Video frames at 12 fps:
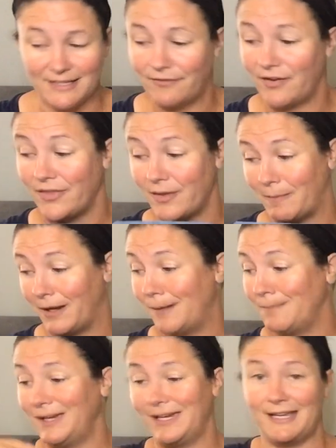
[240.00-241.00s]
stuff on the
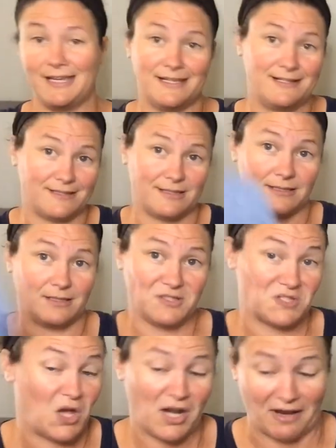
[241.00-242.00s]
bum is
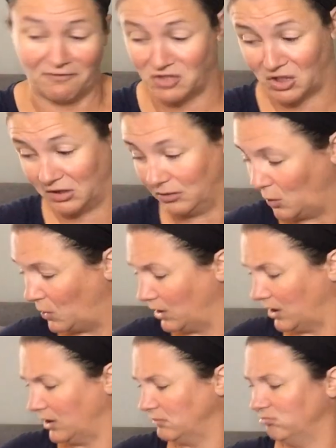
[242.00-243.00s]
sought after
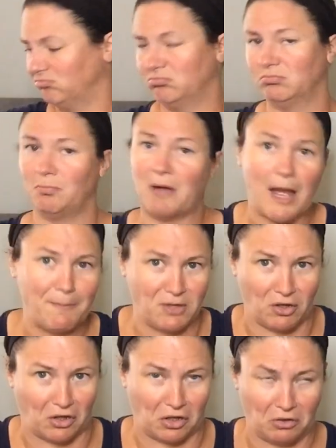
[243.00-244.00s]
or
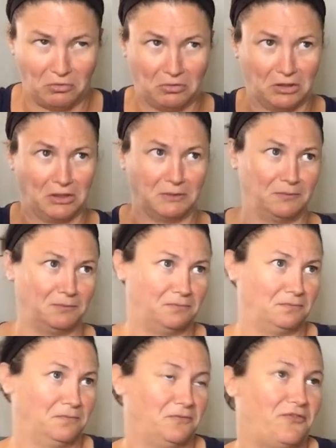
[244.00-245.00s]
popular or
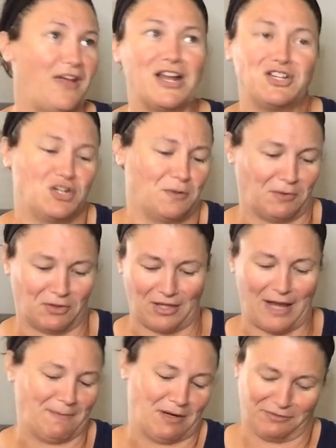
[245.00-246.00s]

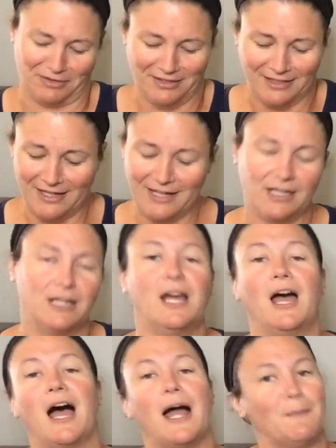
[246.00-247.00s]
fashionable. I'm not,
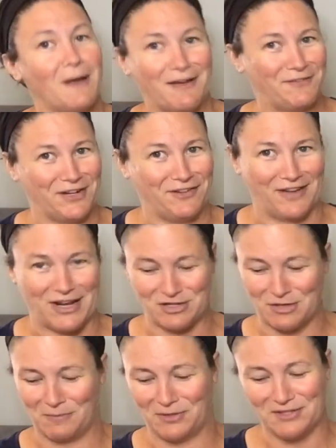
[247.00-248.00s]
I'm not very
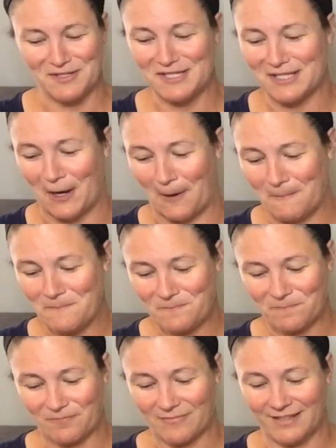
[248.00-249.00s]
fashionable. So
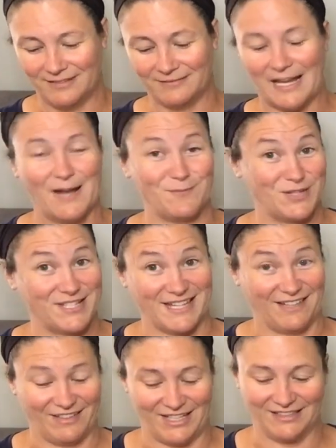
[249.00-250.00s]
I'm
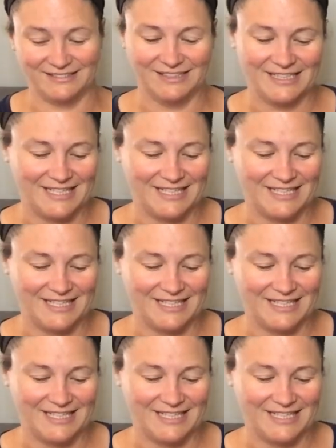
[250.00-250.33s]
just telling you.